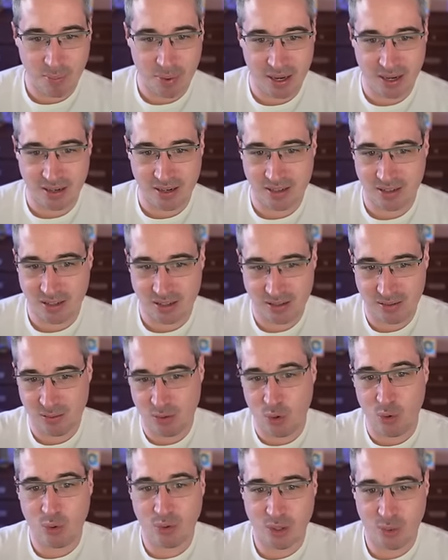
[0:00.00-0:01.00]
But it's
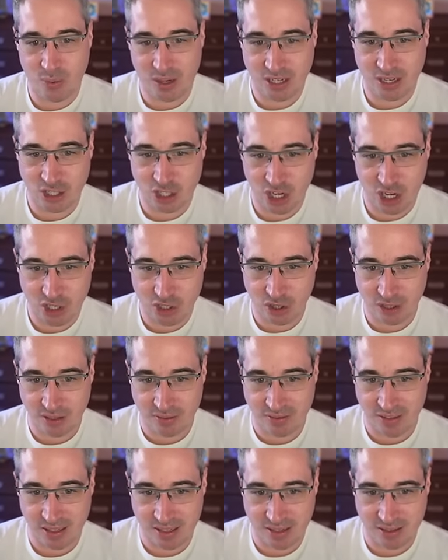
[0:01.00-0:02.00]
just cool that we can change
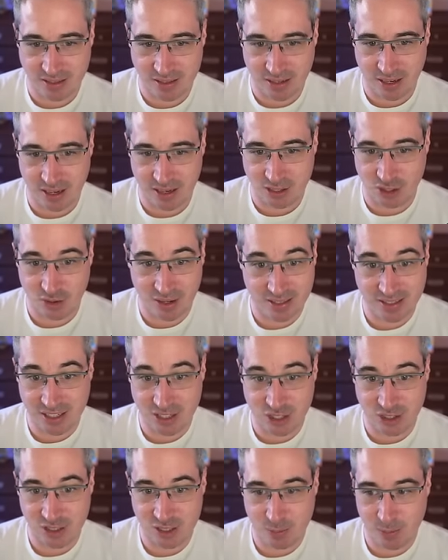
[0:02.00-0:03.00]
all of these.
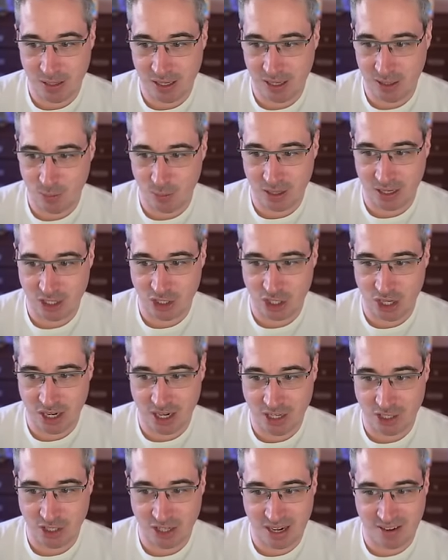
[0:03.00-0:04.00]
Transition speed we could
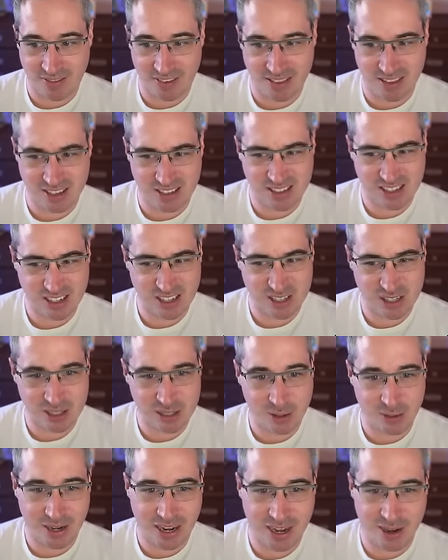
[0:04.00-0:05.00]
change and everything's going to
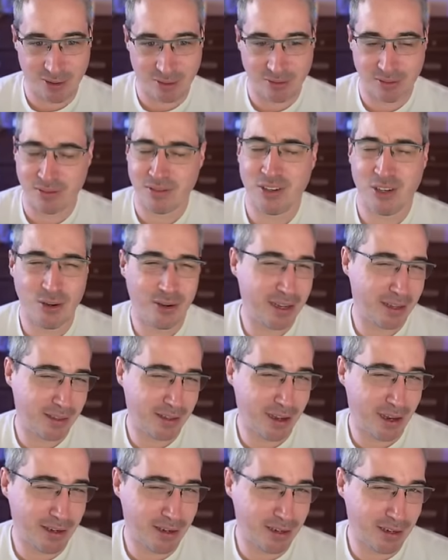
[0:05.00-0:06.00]
slow down. You
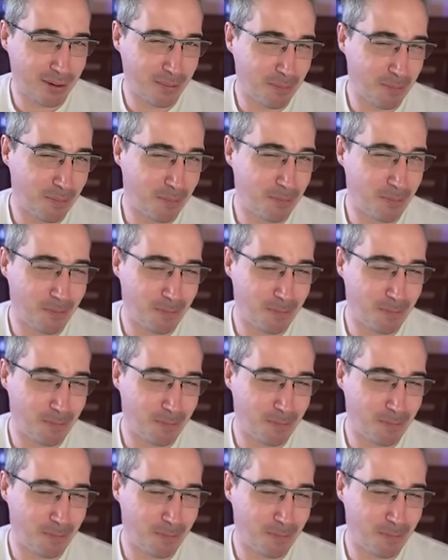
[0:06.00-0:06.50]
get the idea.